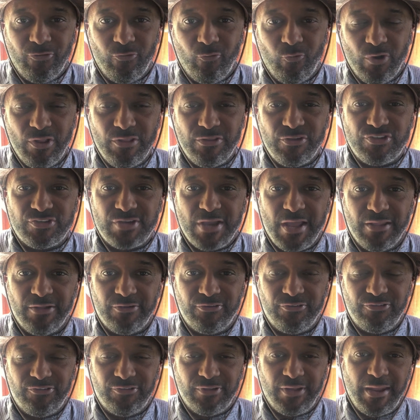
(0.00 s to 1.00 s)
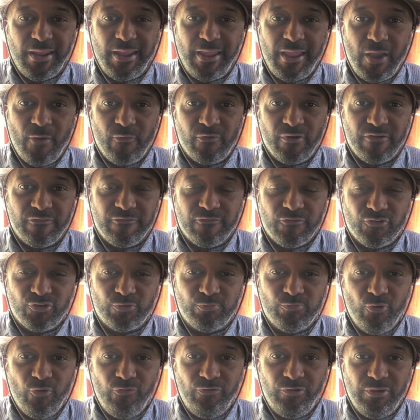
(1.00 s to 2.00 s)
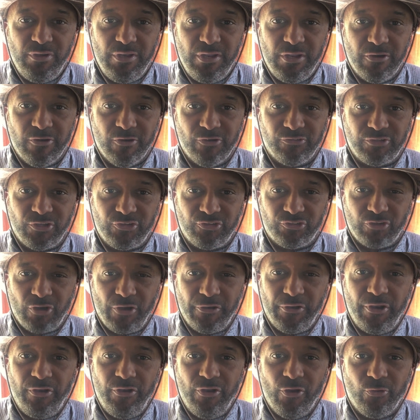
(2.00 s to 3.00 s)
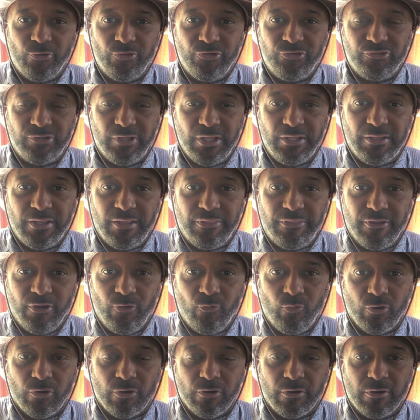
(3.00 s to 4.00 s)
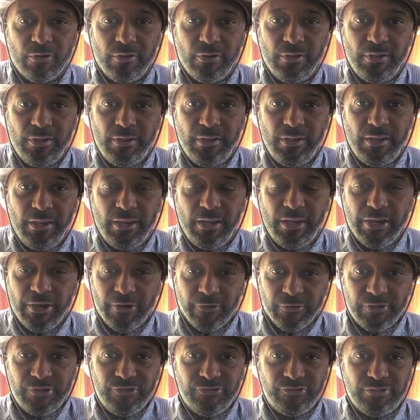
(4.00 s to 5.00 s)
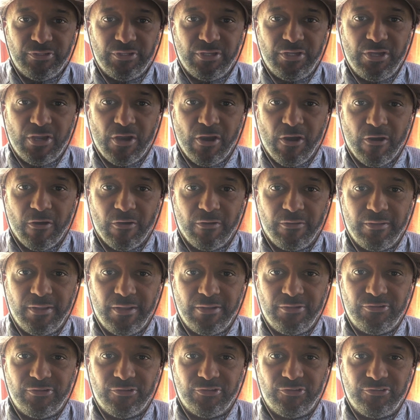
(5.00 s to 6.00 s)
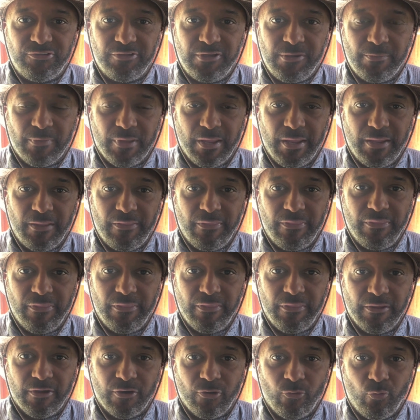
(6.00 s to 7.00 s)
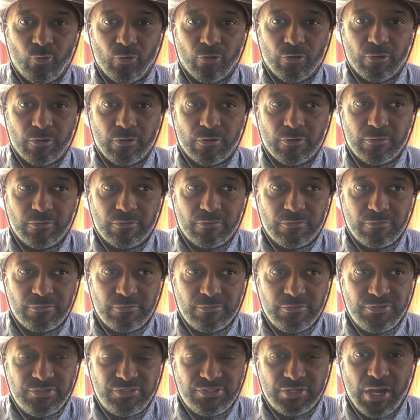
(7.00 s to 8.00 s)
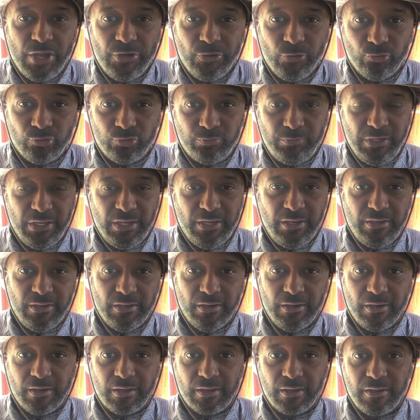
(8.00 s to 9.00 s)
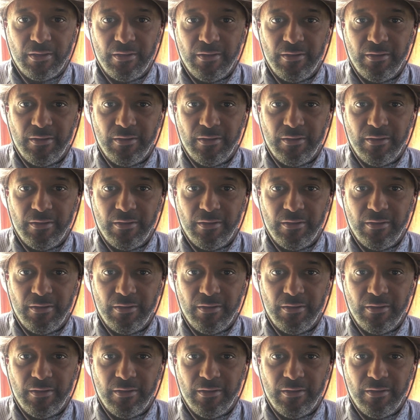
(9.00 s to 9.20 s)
One of the challenges that I had when I first moved in here is I started noticing that there were areas in the yard that just seemed like there were tunnels being dug.